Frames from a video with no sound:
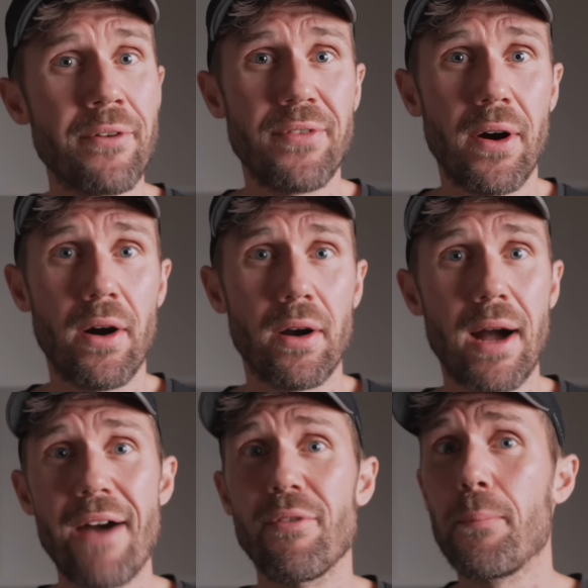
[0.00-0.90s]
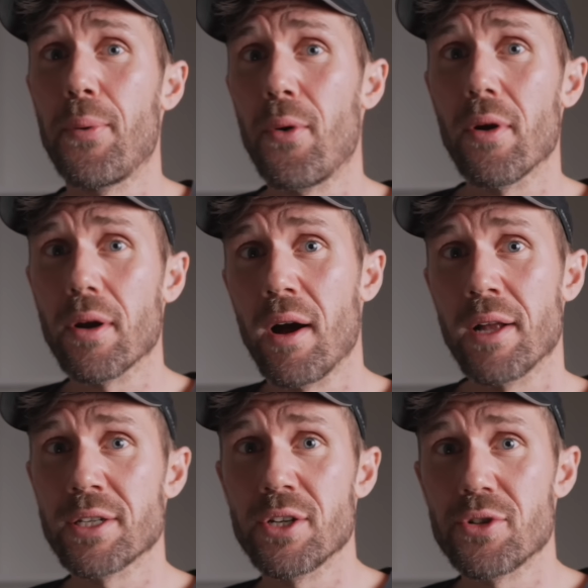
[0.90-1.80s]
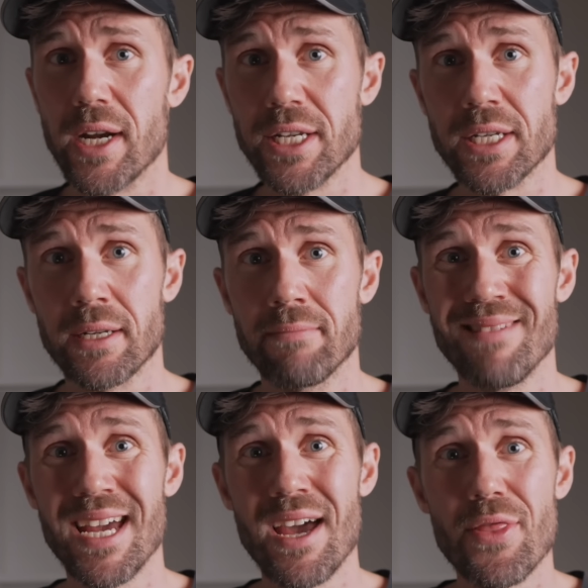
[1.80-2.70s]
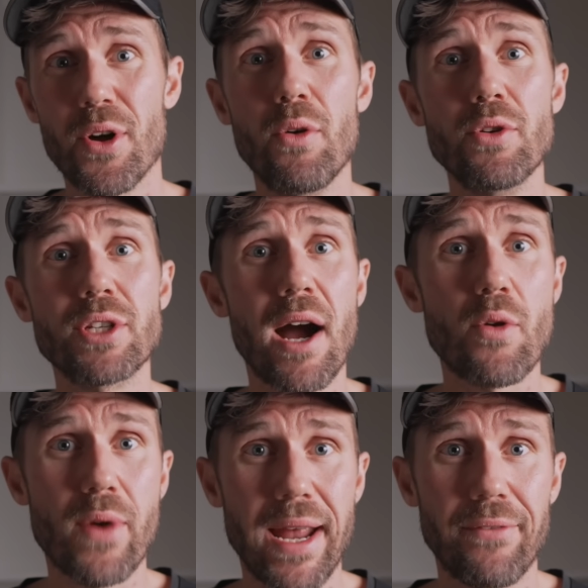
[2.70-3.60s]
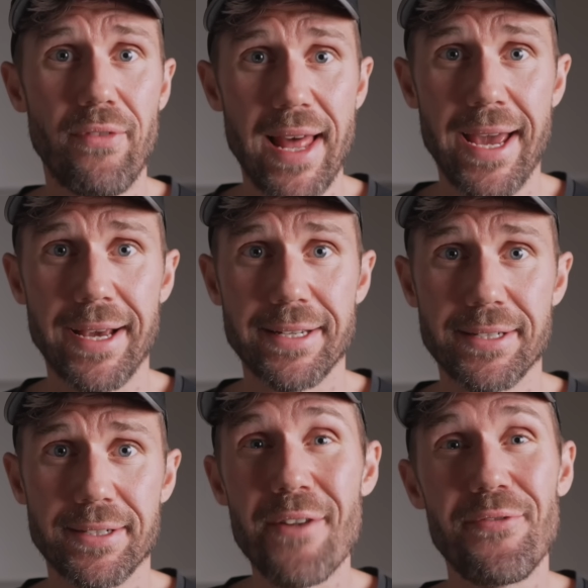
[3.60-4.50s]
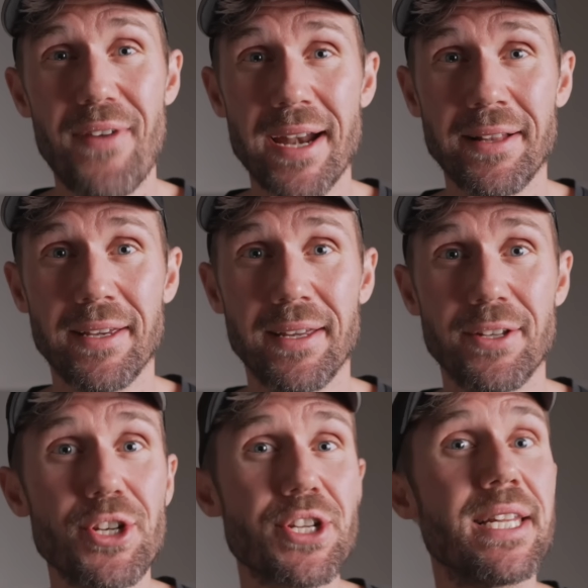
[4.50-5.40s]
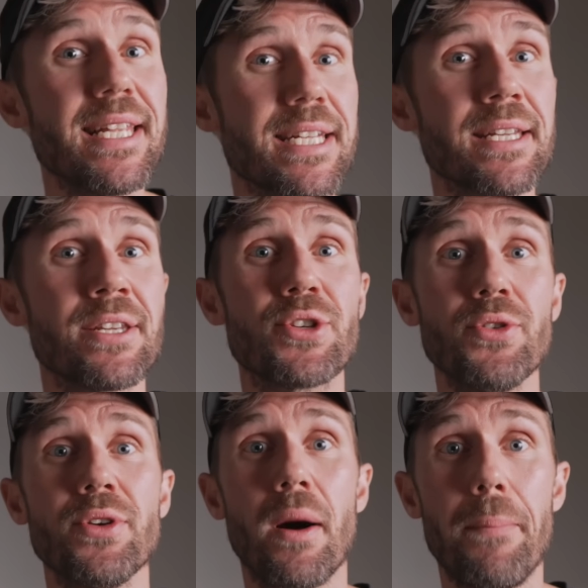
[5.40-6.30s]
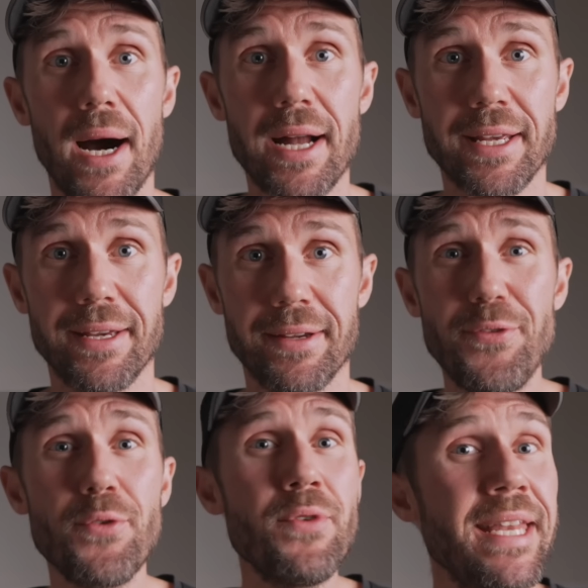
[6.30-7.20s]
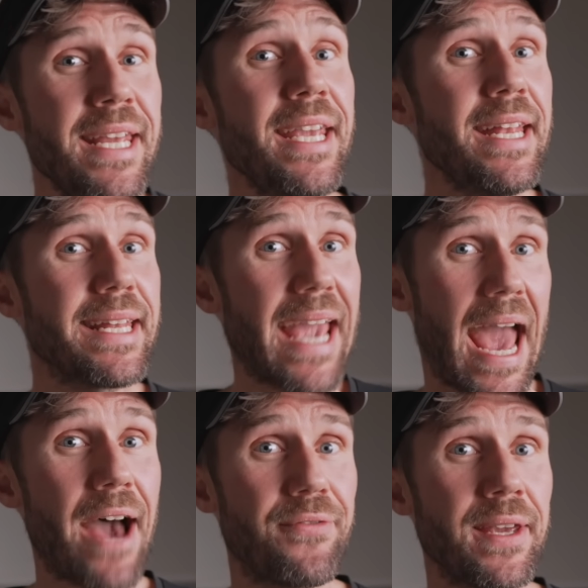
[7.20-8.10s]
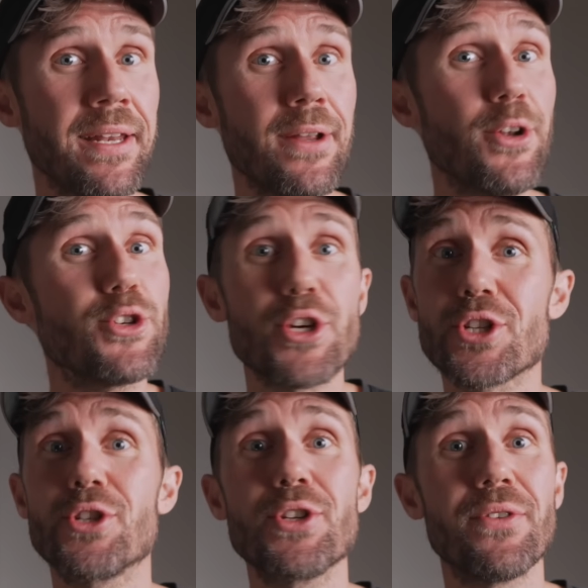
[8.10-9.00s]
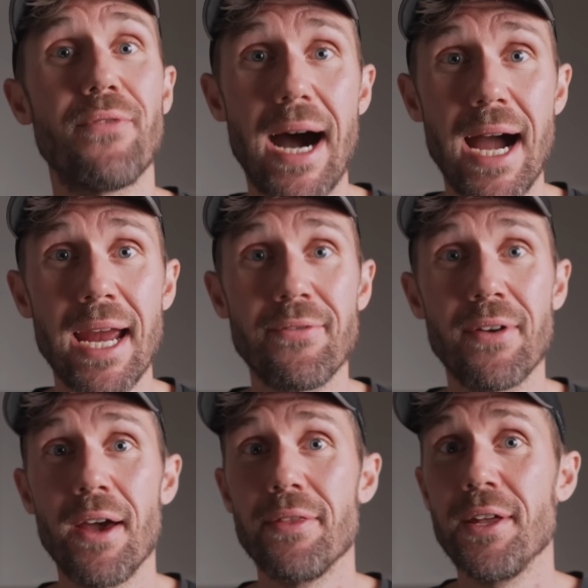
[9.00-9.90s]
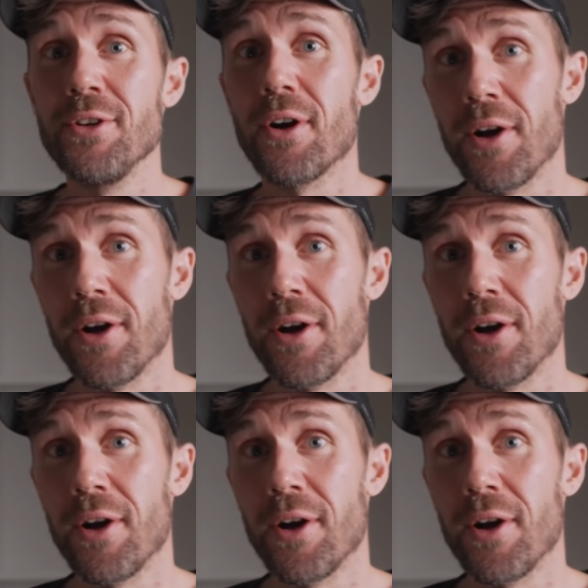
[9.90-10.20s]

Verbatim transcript: fog, or have a poor concentration, those are red flags. And finally, just listen to your body. If you need caffeine just to survive, then you're